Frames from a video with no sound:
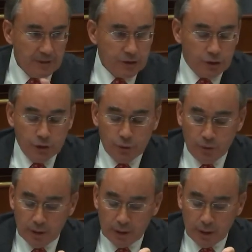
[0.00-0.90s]
this
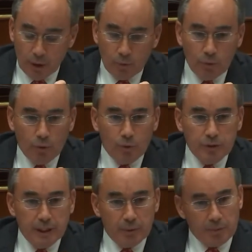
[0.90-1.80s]
new
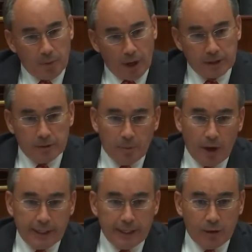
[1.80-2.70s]
rule dealing with
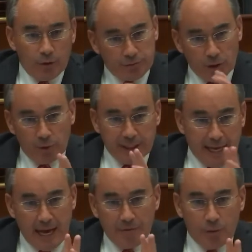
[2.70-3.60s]
mark-to-market or
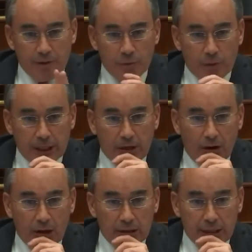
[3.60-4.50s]
floating N A V or whatever you want to
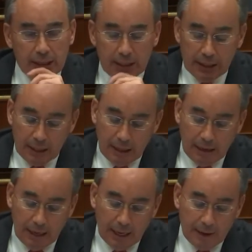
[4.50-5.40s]
call it,
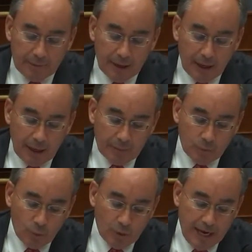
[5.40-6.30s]
Uh, uh,
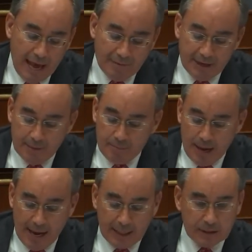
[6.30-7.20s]
would have an
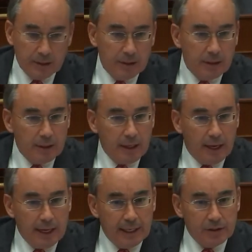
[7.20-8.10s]
impact
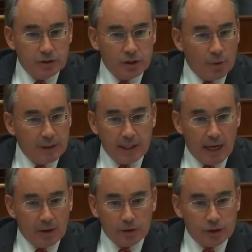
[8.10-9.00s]
uh, in slowing
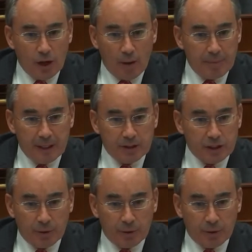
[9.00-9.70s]
down or stopping